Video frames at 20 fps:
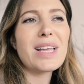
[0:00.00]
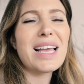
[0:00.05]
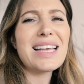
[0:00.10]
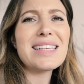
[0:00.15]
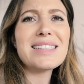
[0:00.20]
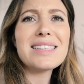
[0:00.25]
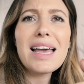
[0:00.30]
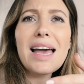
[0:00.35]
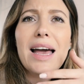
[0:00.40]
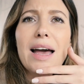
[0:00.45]

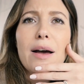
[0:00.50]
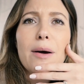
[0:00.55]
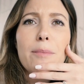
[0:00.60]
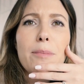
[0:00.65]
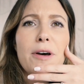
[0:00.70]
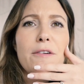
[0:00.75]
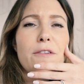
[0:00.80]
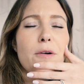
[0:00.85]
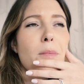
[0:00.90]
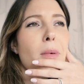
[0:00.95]
is, yeah, a
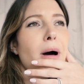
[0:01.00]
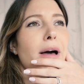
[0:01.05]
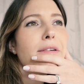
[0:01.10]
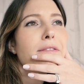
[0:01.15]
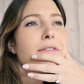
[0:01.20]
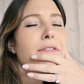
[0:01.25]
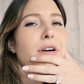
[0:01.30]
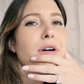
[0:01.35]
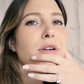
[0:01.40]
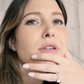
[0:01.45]
bit of a
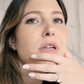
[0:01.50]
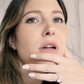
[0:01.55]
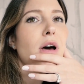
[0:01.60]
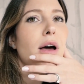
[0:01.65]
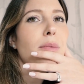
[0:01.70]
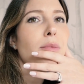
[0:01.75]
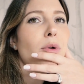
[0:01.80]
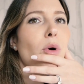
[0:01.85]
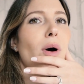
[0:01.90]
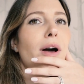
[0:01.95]
minefield, and
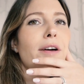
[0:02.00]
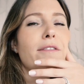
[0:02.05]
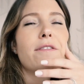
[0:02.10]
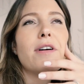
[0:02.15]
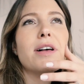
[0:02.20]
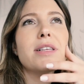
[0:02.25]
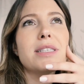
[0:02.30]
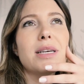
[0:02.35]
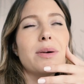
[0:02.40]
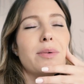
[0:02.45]
I'm quite
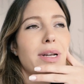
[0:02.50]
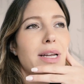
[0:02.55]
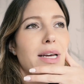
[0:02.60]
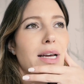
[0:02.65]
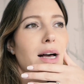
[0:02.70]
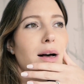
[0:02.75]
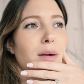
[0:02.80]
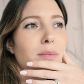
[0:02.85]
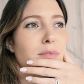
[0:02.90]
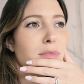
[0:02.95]
fussy when
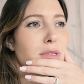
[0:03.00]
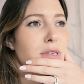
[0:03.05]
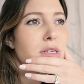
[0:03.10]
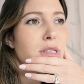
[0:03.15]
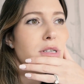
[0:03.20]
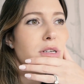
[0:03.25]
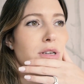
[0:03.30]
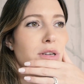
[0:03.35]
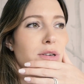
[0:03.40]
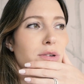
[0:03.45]
it
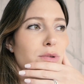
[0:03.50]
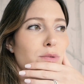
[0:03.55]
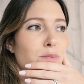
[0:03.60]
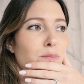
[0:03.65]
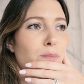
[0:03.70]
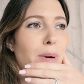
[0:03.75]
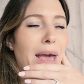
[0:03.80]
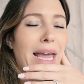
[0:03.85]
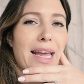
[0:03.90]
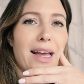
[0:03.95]
comes to
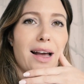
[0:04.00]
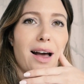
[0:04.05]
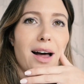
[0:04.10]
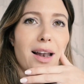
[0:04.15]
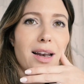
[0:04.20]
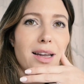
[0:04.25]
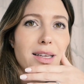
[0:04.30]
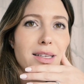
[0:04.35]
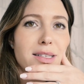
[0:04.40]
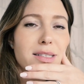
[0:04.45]
paint
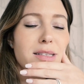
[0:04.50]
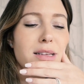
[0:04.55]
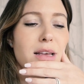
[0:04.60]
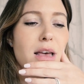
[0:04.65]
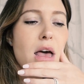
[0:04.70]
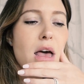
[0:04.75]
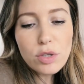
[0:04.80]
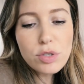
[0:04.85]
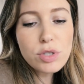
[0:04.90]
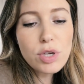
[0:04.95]
colours.
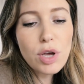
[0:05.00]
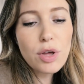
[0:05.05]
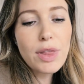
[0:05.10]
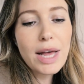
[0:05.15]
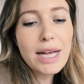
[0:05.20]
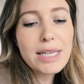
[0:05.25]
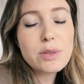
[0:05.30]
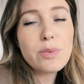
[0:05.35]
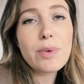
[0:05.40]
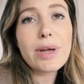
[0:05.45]
So
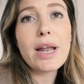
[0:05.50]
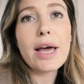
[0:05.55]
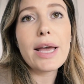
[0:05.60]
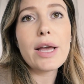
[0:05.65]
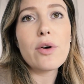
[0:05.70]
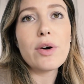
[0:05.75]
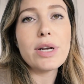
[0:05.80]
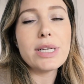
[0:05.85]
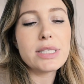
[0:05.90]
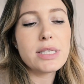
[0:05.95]
that's when I
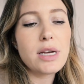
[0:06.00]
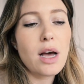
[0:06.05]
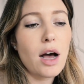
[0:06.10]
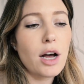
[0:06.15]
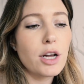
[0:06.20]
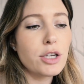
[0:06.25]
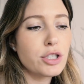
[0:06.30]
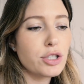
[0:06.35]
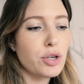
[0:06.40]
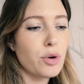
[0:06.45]
got in
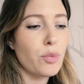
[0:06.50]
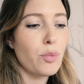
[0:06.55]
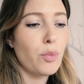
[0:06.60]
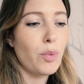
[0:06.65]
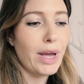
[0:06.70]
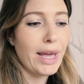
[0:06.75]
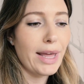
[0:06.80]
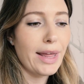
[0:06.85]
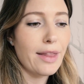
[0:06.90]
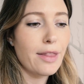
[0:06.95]
touch
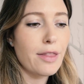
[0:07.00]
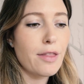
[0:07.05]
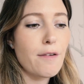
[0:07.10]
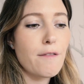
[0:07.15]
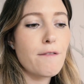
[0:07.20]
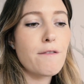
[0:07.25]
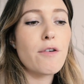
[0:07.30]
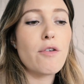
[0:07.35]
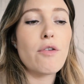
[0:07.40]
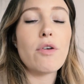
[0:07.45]
with
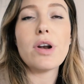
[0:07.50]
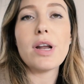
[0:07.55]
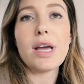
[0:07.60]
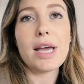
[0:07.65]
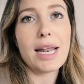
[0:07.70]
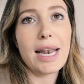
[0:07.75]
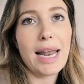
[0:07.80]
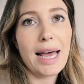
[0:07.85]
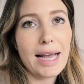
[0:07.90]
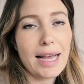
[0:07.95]

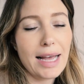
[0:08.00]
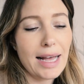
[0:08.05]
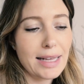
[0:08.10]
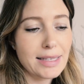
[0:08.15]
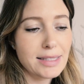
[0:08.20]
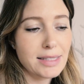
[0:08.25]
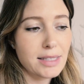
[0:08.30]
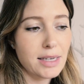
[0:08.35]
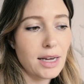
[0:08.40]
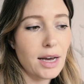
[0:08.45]
Veronica
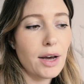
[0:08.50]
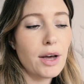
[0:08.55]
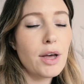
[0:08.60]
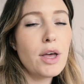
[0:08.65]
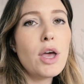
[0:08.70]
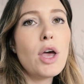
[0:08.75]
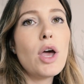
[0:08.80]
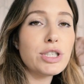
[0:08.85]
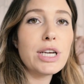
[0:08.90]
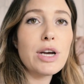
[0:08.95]
Lancaster.
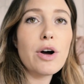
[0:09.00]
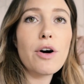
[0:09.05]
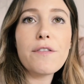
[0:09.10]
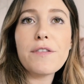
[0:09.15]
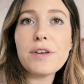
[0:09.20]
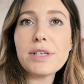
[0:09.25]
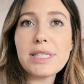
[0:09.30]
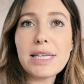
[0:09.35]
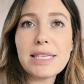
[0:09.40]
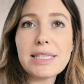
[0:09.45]
She
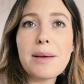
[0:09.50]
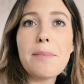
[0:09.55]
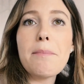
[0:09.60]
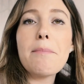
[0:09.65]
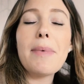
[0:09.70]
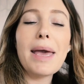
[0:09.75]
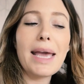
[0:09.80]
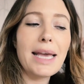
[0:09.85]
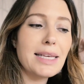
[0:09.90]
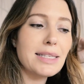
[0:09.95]
offers this
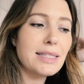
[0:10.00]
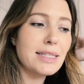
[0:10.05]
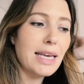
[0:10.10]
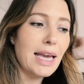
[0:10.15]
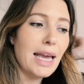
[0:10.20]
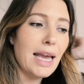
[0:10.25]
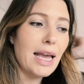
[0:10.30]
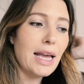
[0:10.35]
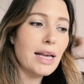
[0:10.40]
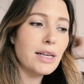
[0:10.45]

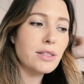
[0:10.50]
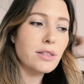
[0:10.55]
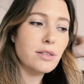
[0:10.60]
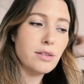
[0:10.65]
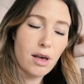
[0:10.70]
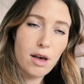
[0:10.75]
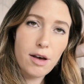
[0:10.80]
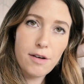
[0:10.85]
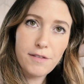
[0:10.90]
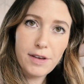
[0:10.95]
amazing
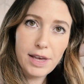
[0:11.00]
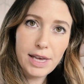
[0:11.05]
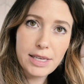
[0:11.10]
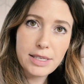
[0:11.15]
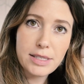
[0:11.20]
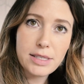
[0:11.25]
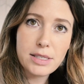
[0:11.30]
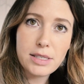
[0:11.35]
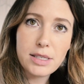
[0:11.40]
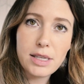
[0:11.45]

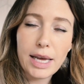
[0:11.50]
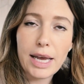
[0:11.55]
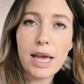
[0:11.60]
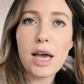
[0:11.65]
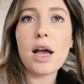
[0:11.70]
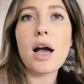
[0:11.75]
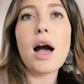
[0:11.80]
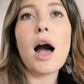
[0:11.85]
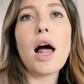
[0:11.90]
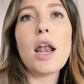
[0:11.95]
service, like
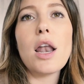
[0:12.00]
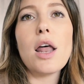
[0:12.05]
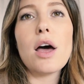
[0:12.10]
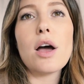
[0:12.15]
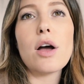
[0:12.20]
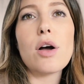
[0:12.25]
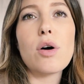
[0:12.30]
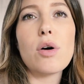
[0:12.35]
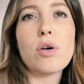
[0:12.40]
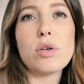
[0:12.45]
a
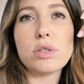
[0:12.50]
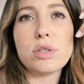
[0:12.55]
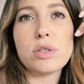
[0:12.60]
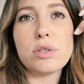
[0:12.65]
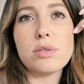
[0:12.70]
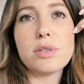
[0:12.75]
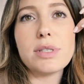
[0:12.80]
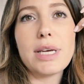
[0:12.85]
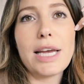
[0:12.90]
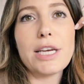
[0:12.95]
colour
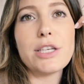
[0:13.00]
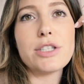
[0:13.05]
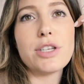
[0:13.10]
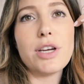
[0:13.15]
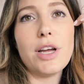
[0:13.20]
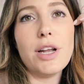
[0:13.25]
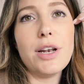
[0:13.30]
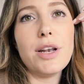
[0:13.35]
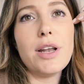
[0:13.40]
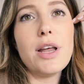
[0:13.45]

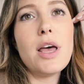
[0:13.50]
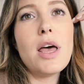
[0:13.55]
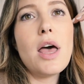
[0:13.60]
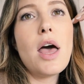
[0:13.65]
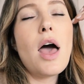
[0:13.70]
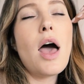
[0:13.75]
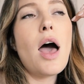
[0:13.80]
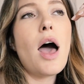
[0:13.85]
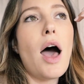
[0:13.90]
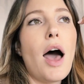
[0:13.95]
consultation
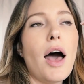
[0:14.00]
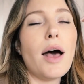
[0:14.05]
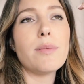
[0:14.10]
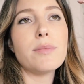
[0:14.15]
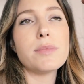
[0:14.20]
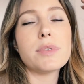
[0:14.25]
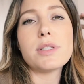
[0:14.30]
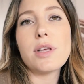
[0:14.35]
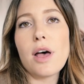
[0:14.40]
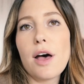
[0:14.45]

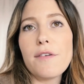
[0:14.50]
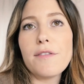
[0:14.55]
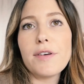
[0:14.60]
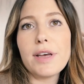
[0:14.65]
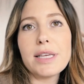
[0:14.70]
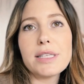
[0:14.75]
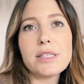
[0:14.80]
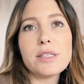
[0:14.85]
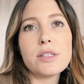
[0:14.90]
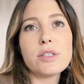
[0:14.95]

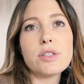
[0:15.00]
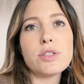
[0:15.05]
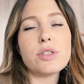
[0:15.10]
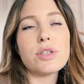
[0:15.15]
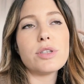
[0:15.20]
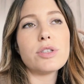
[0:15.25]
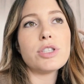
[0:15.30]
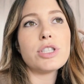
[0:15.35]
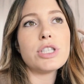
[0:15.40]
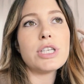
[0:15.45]
service.
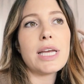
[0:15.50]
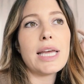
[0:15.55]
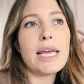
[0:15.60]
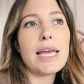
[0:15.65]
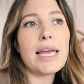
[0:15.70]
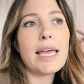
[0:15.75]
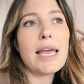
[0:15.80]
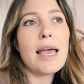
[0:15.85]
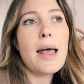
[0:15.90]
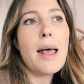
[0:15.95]
So
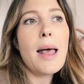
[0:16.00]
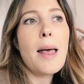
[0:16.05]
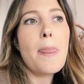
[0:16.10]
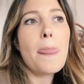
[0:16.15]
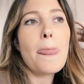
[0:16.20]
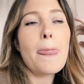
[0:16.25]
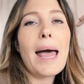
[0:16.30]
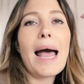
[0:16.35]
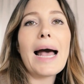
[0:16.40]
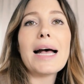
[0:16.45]
she
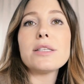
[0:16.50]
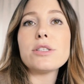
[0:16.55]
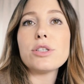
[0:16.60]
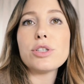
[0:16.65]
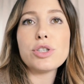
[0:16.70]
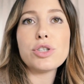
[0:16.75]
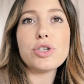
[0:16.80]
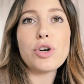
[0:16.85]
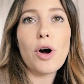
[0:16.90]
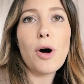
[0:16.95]
has a
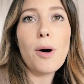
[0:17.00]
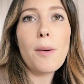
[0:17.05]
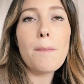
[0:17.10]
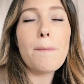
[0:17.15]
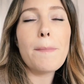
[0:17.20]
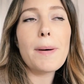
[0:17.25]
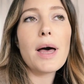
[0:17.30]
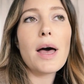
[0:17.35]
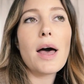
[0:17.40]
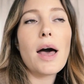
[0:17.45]

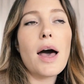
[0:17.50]
shop,